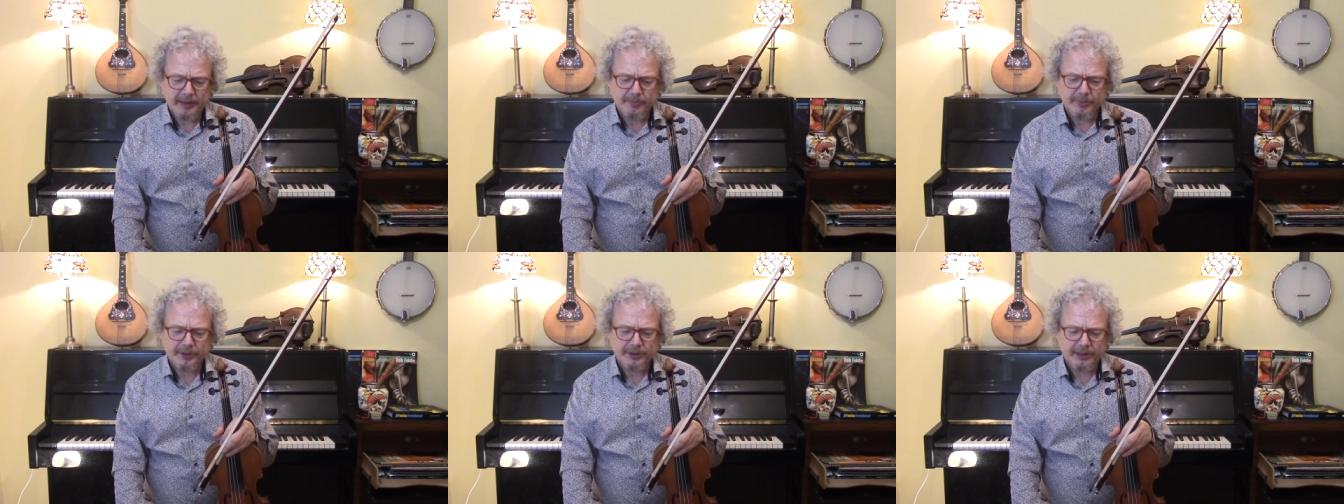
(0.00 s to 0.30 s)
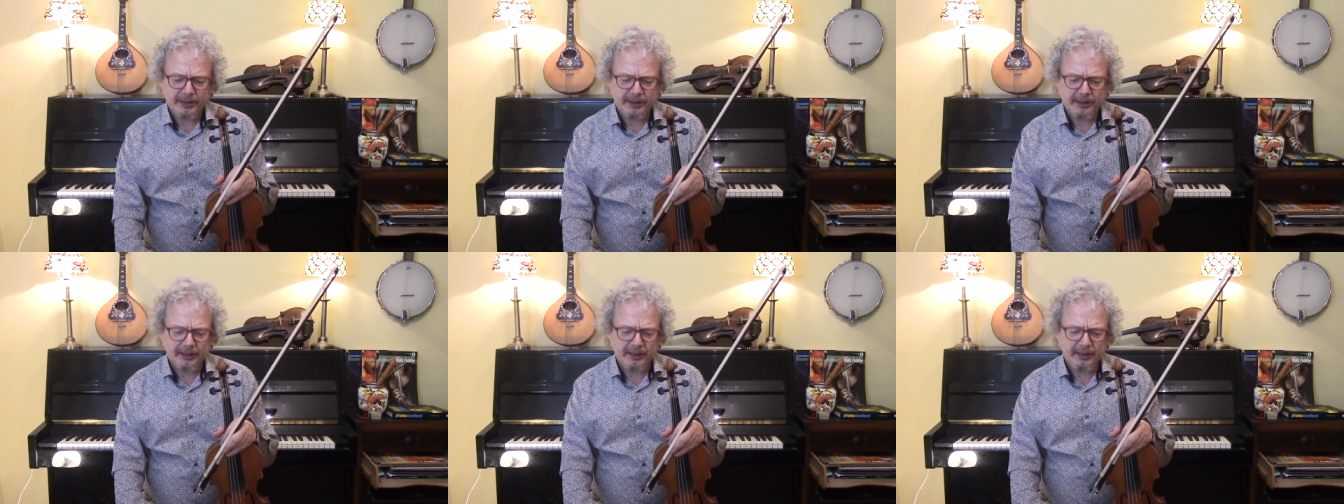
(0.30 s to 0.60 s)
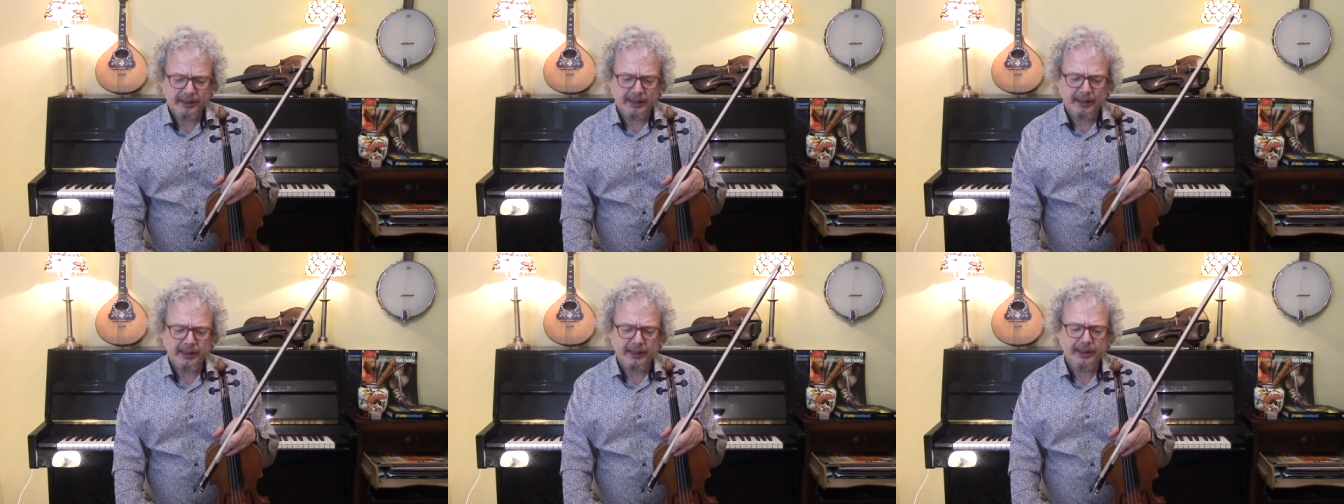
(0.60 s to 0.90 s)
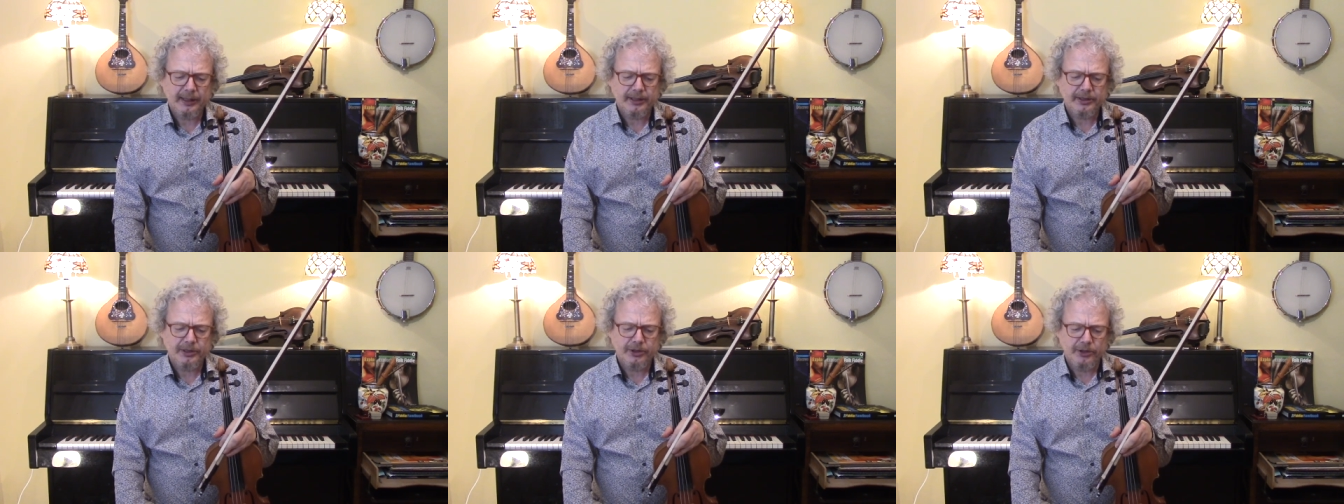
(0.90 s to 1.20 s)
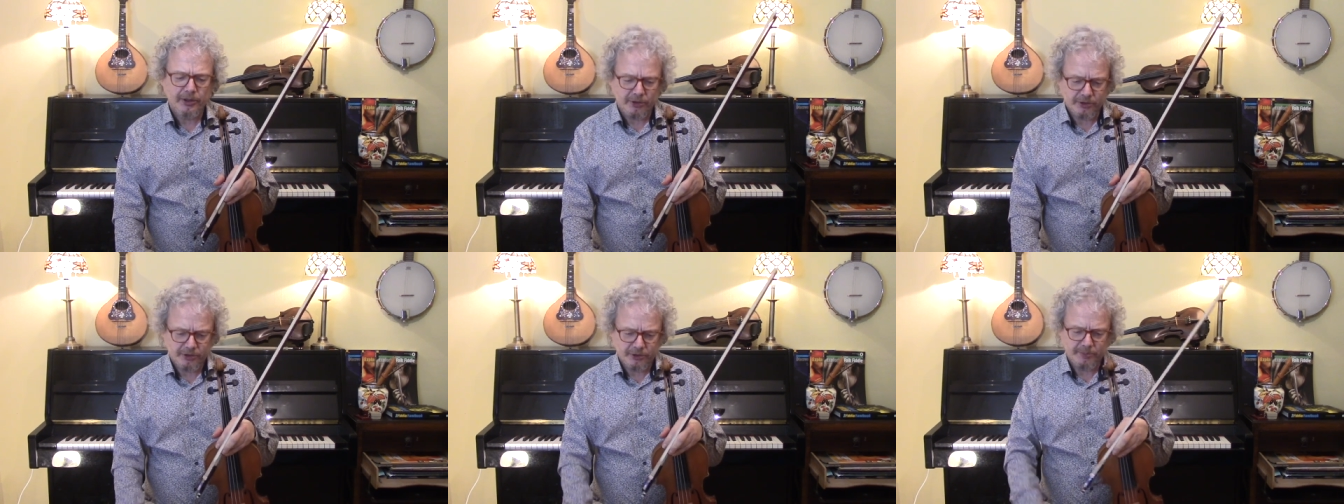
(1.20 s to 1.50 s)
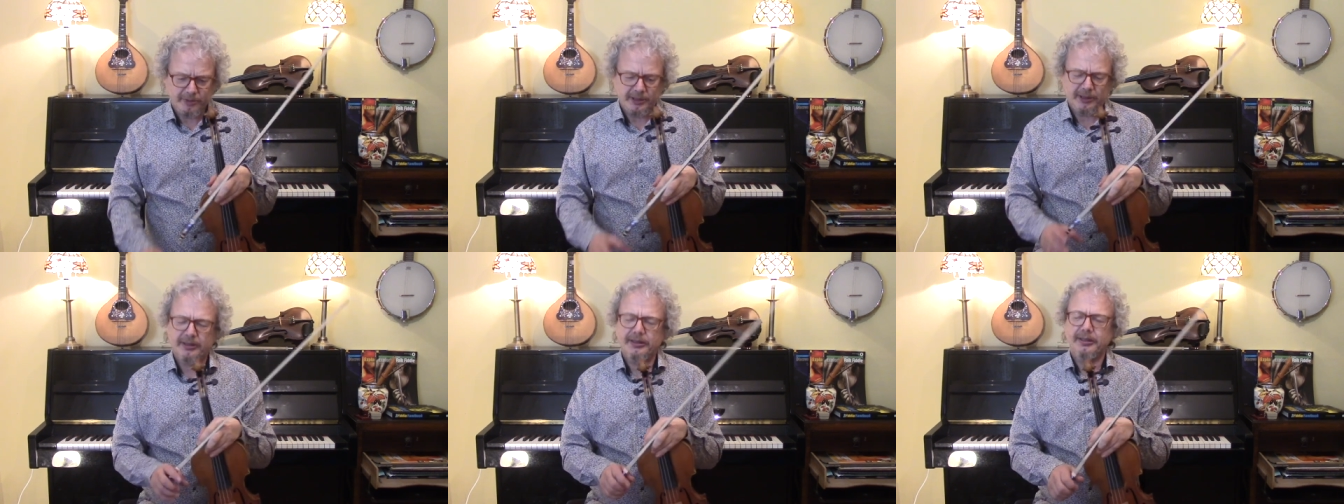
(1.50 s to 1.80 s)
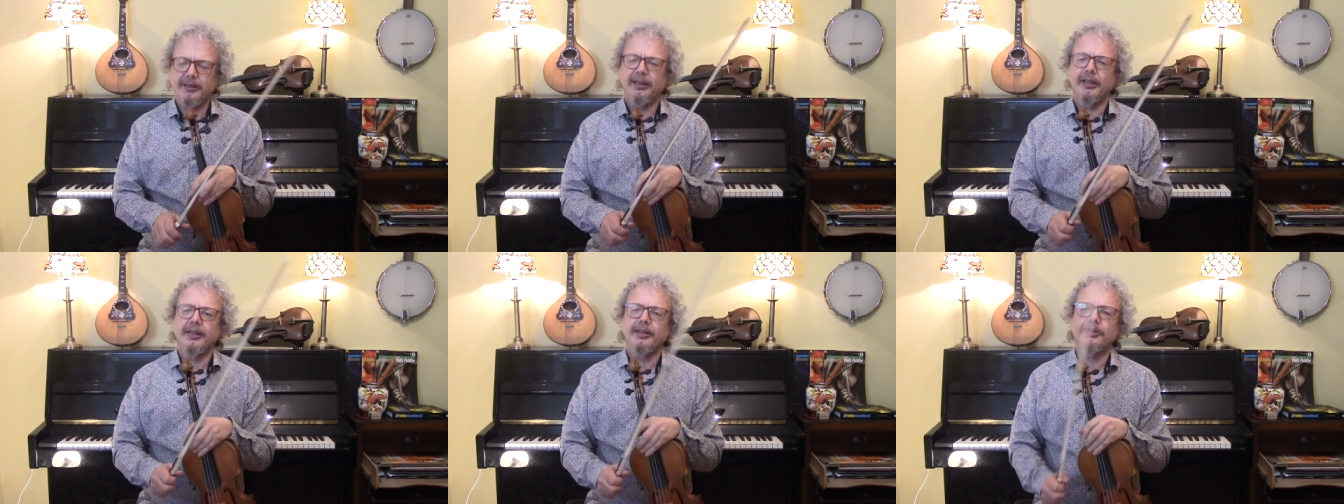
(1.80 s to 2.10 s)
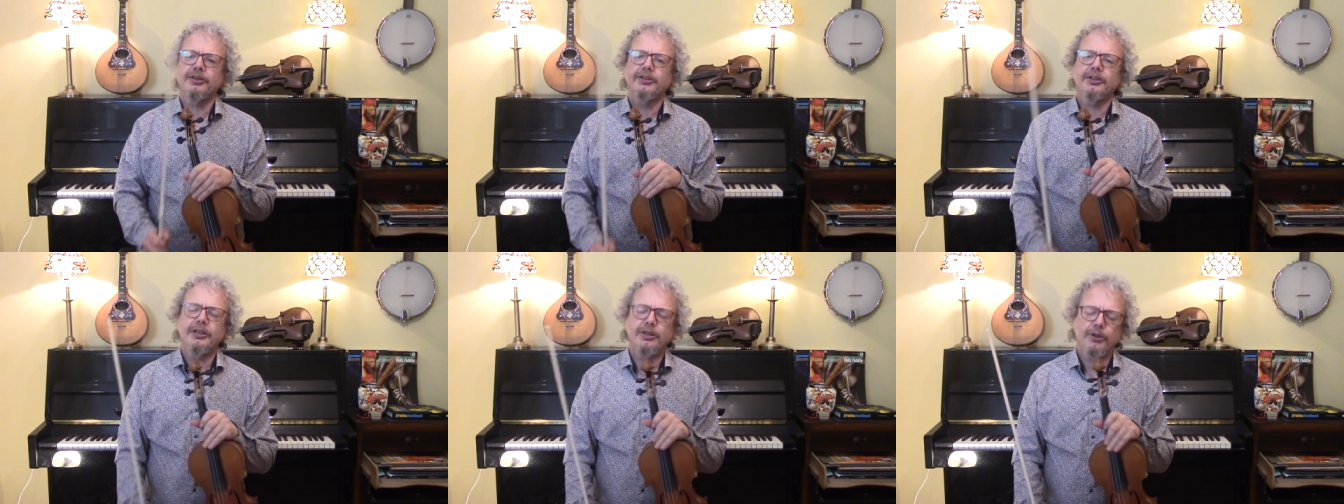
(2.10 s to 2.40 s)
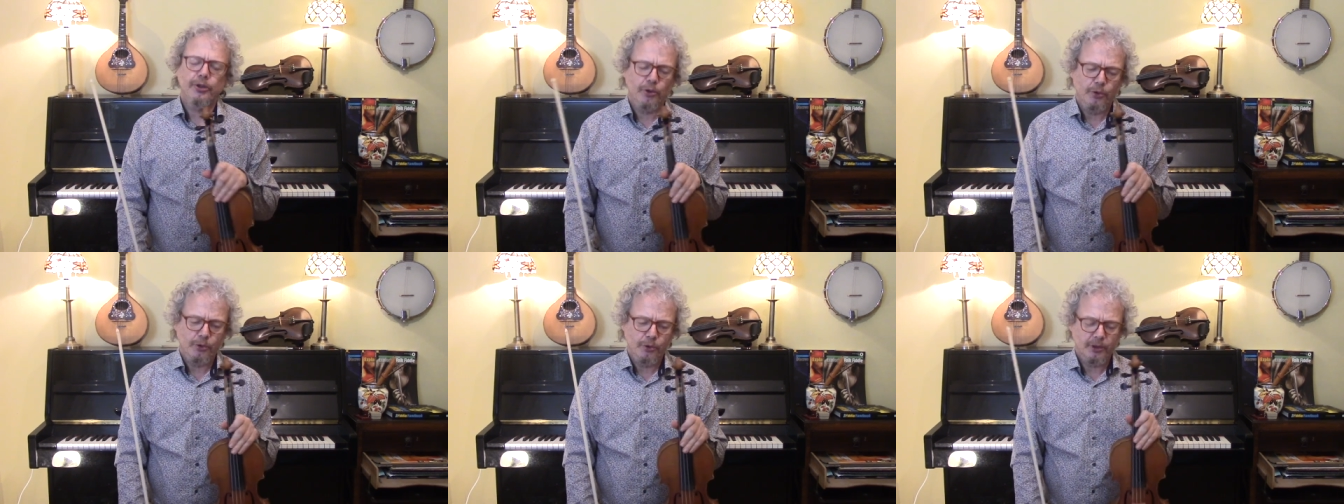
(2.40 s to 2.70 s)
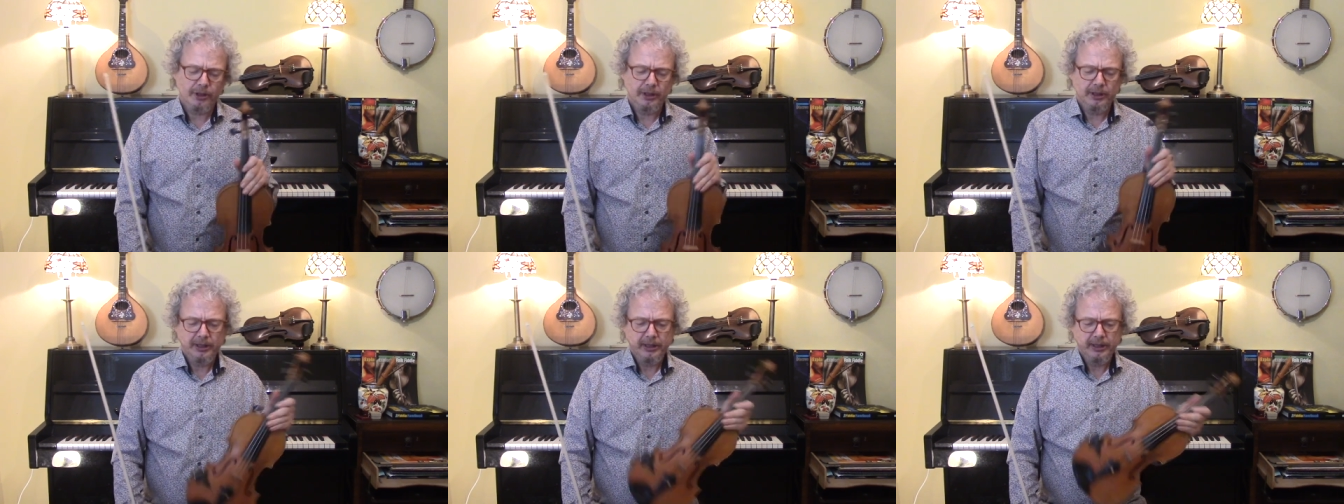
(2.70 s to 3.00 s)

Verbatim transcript: in particular, I had to dodge a bit, and the C chord.